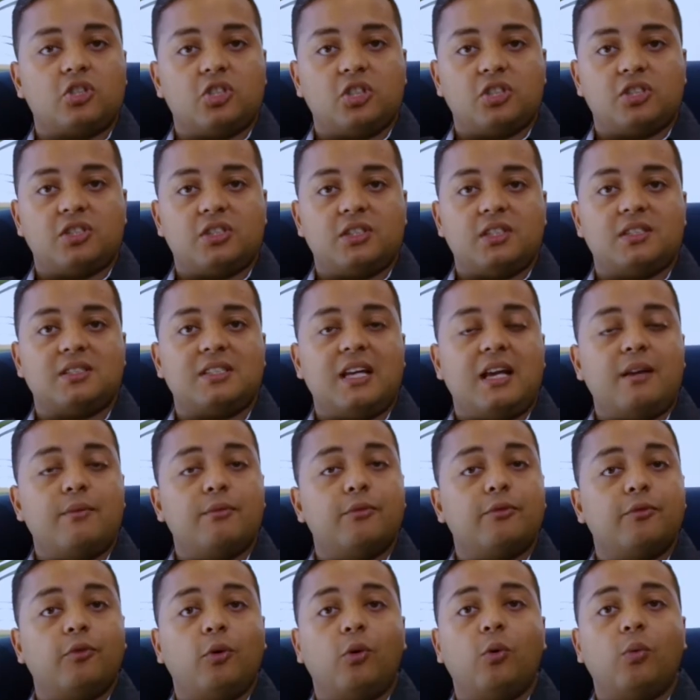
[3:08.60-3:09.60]
just the same
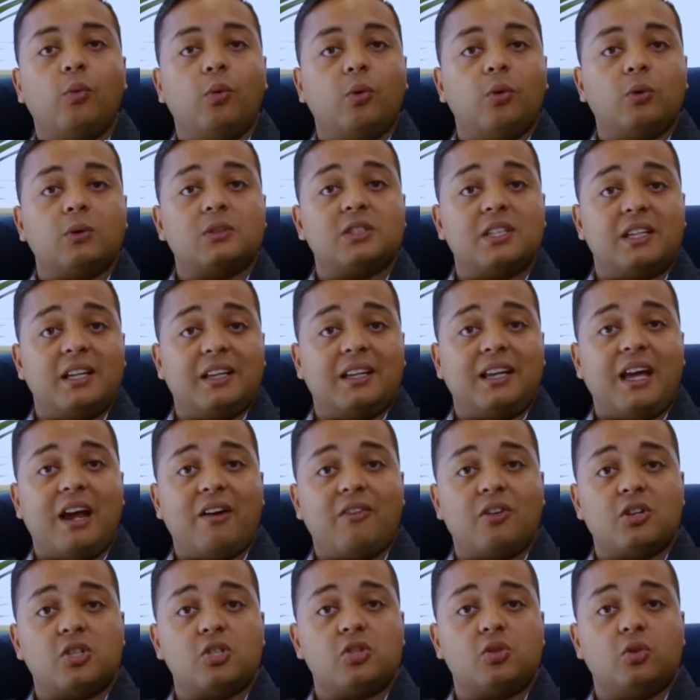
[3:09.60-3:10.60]
four walls and a
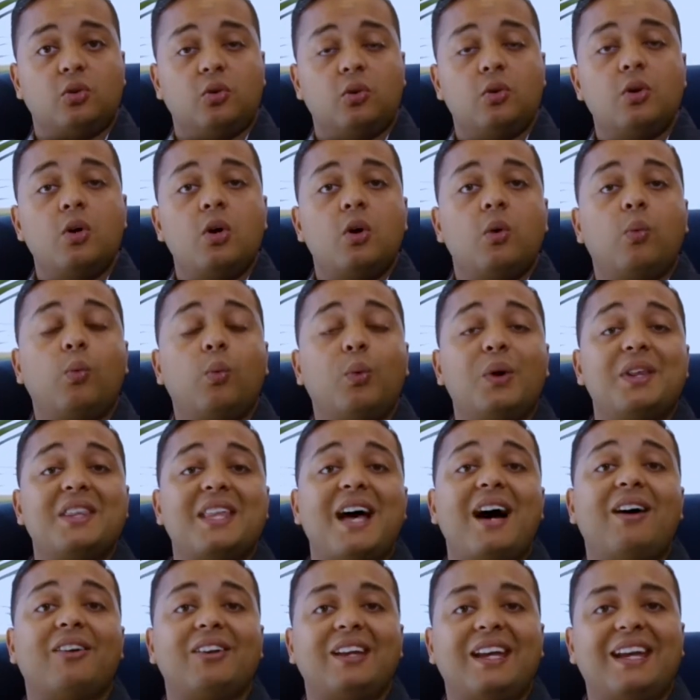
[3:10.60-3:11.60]
garage door
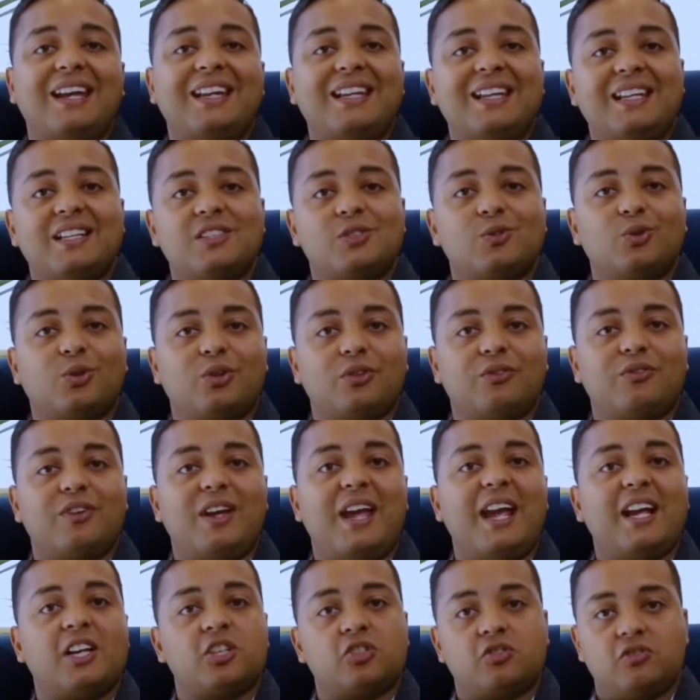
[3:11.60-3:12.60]
without any sort of
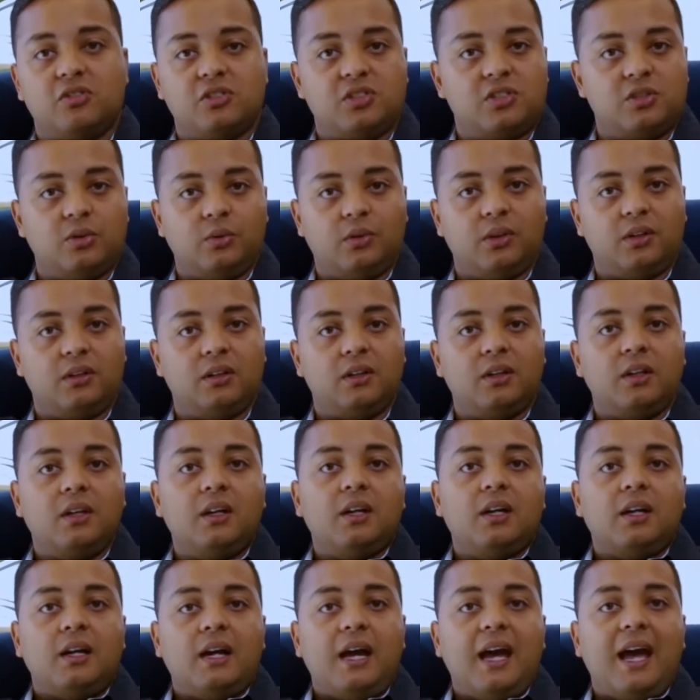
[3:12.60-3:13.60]
extras to it.
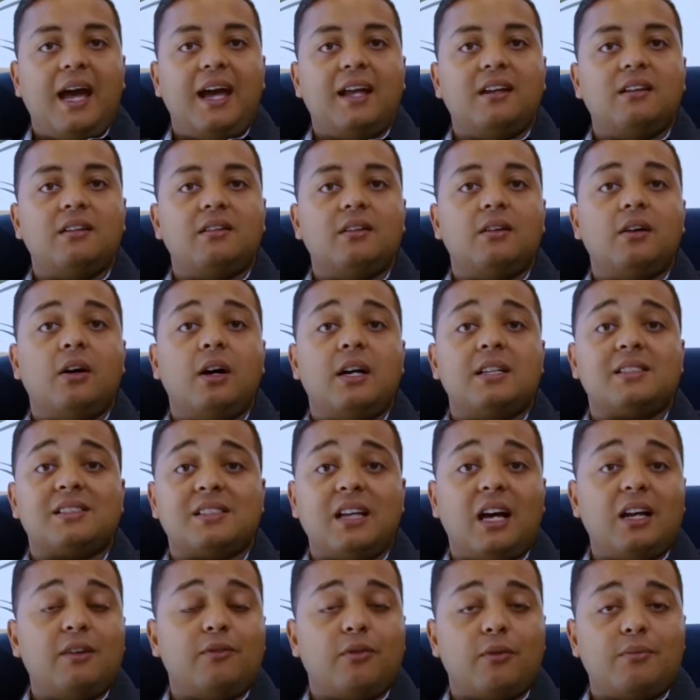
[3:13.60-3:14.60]
And
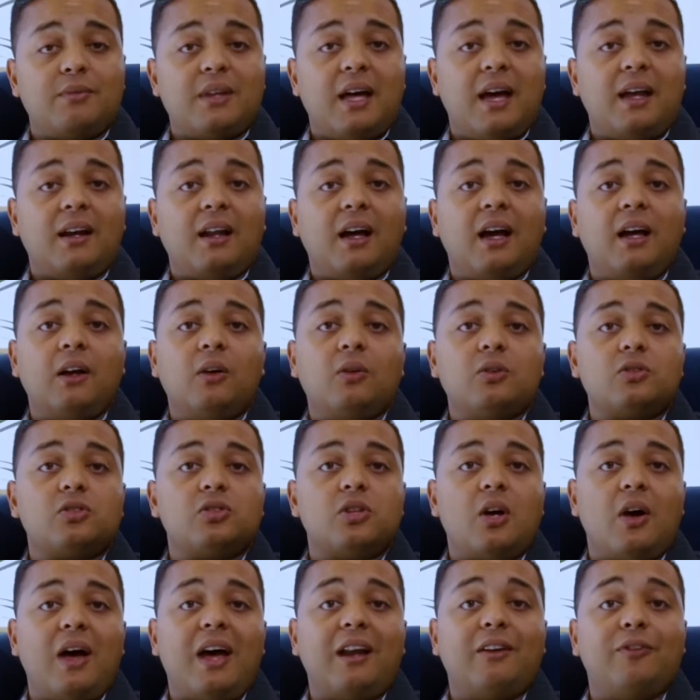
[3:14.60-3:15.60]
aside from that, I
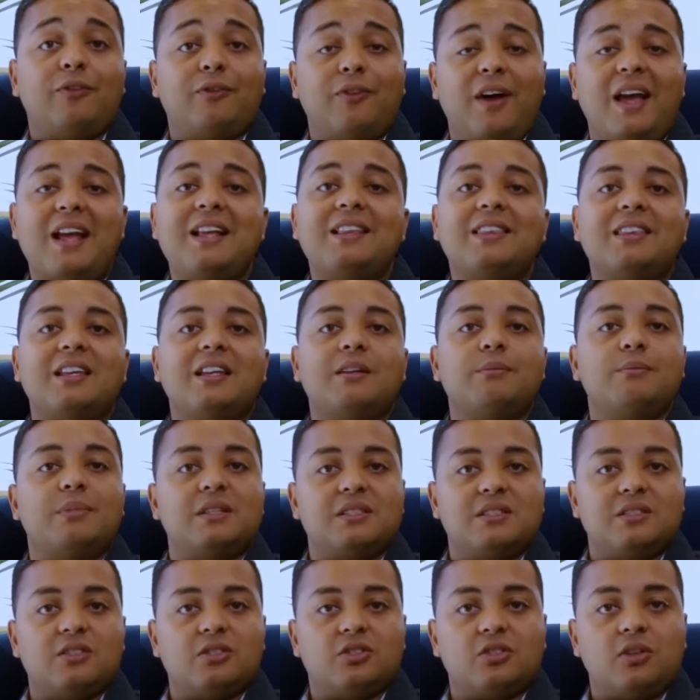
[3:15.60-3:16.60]
also had faith in
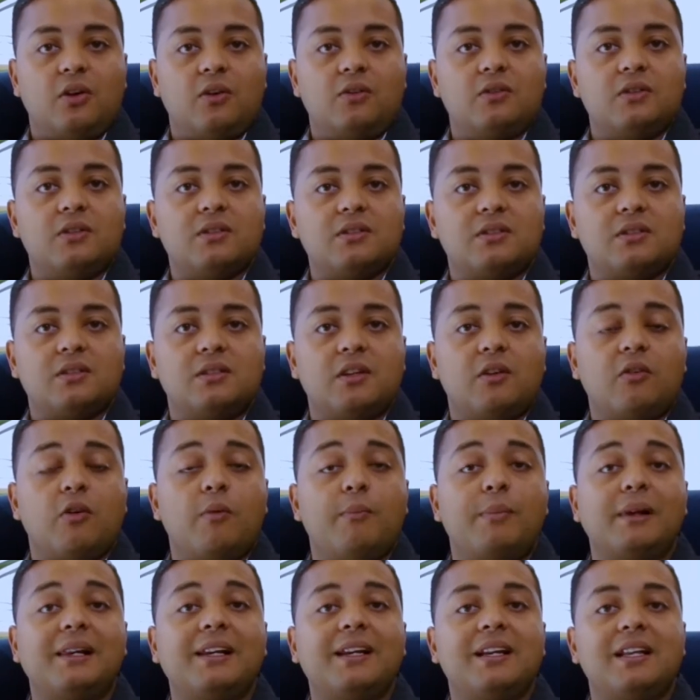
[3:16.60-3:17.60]
business owners, their
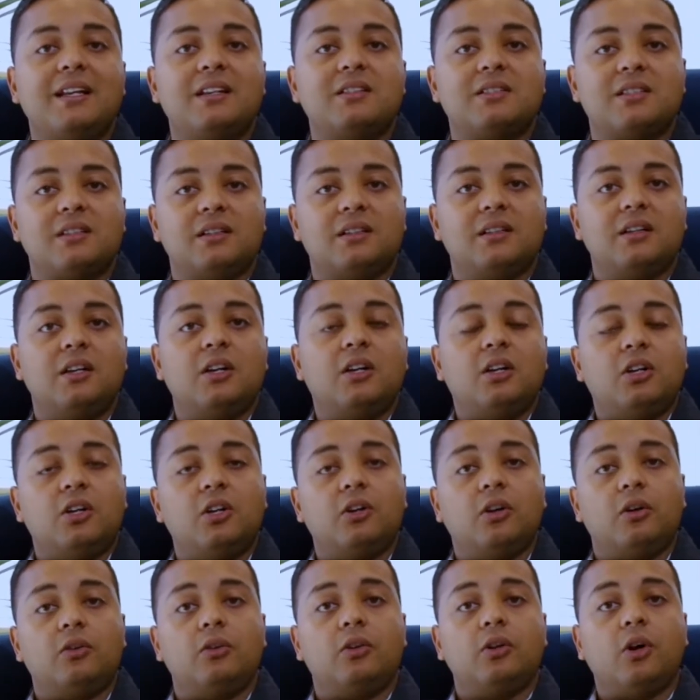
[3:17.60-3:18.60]
ability to, you
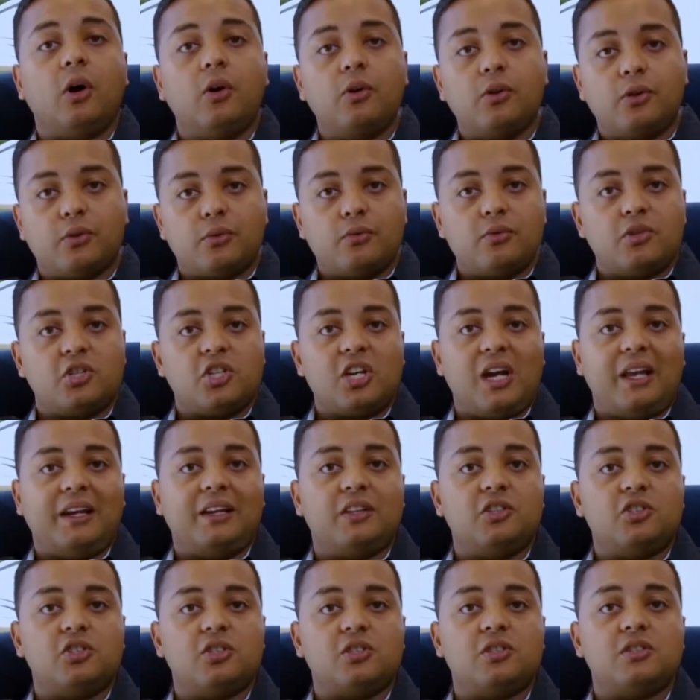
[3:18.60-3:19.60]
know, go through
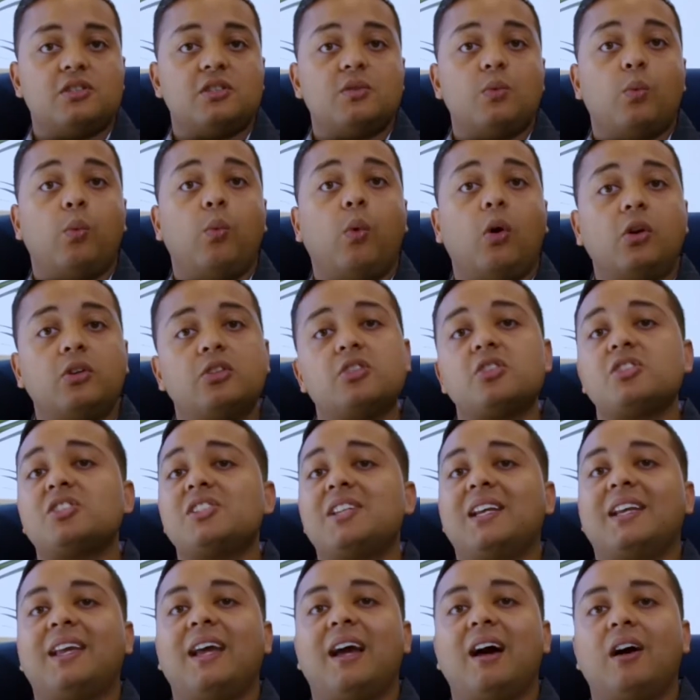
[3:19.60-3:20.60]
challenges, want to
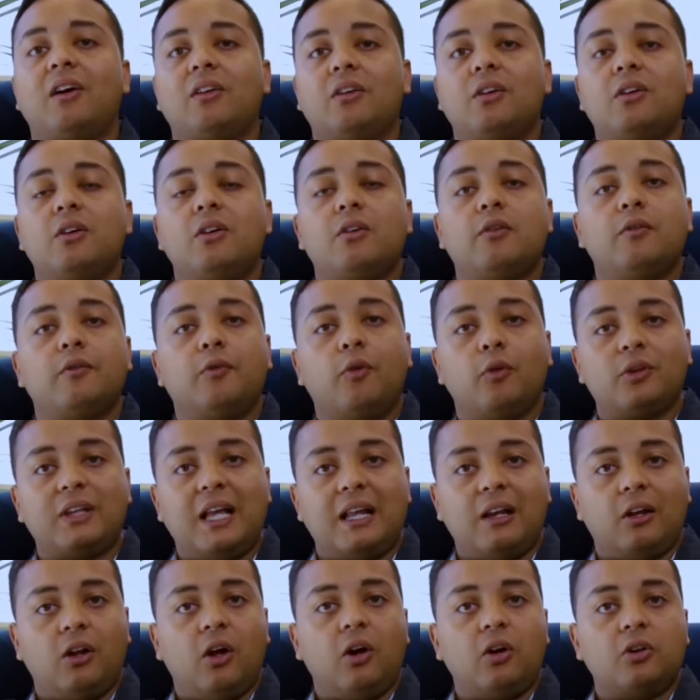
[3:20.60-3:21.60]
stick out, or
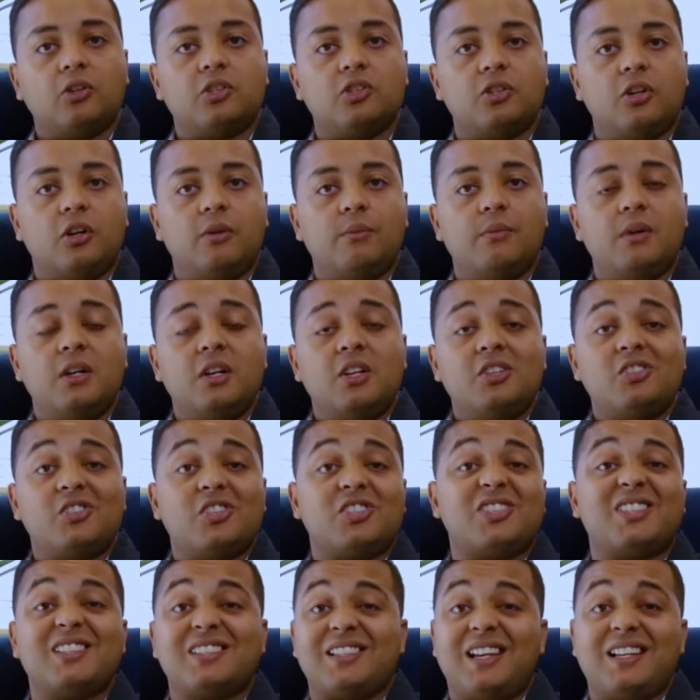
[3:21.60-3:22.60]
that long term,
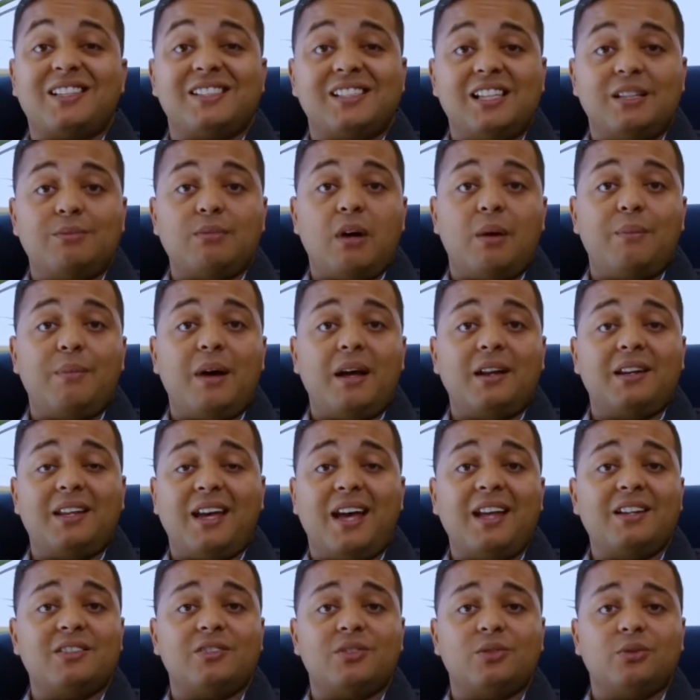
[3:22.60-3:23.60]
just as I'd seen my
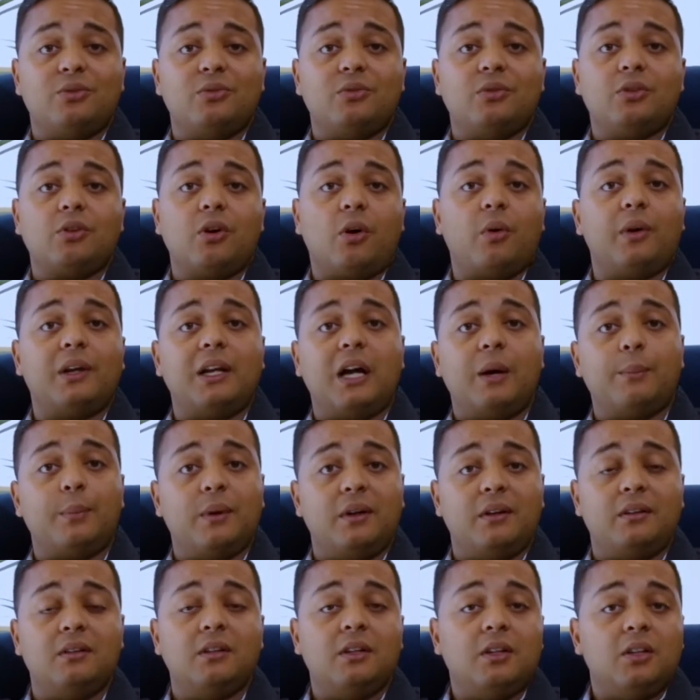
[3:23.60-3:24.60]
dad do growing up
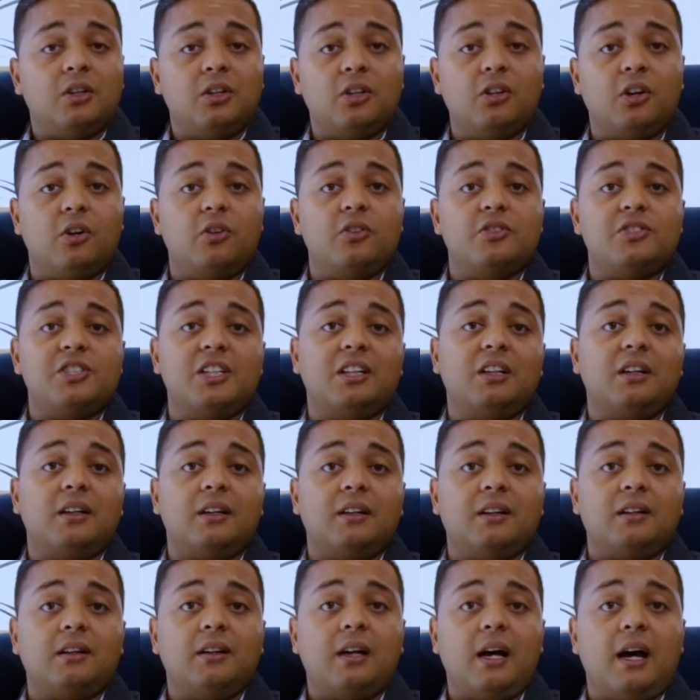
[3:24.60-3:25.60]
in you know, New
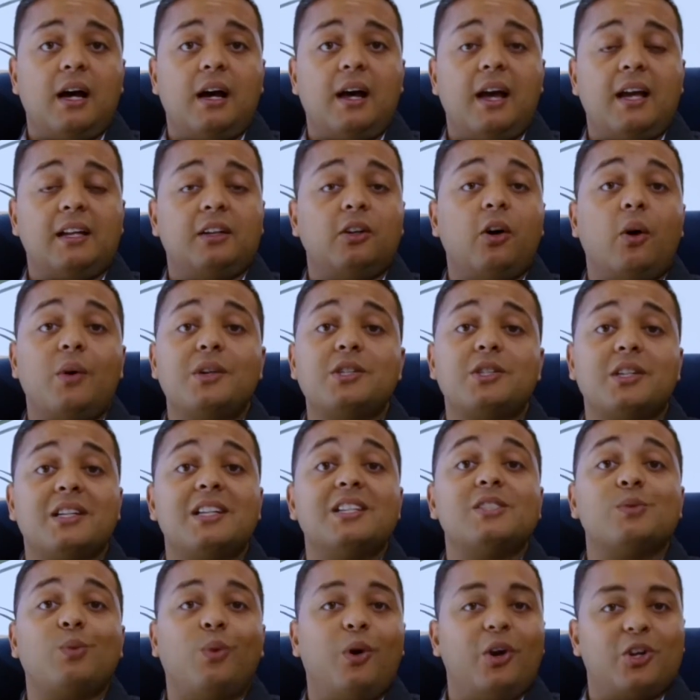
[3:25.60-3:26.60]
Zealand uh, and going to
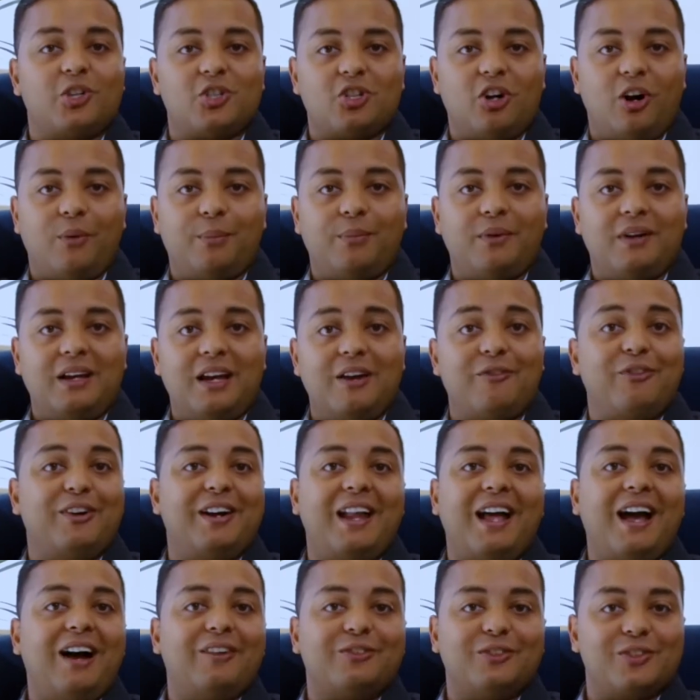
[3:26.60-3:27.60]
his workshop every
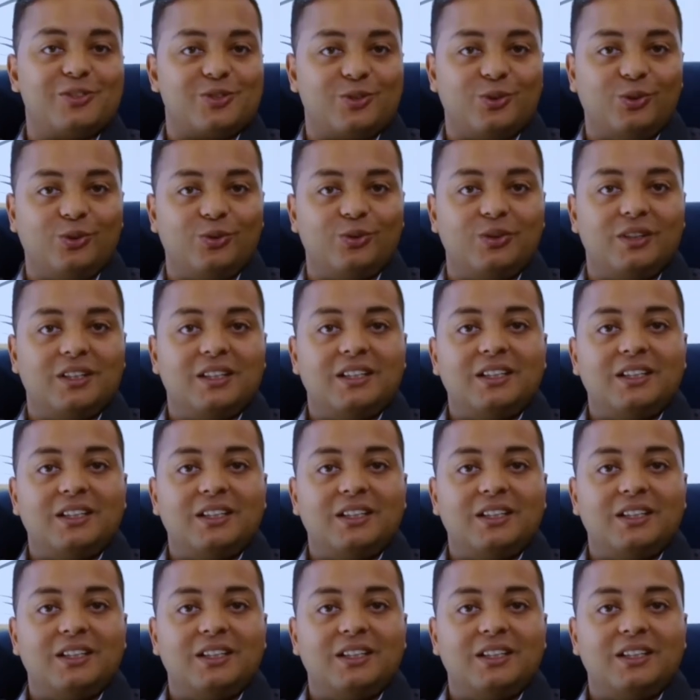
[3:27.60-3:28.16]
day after school.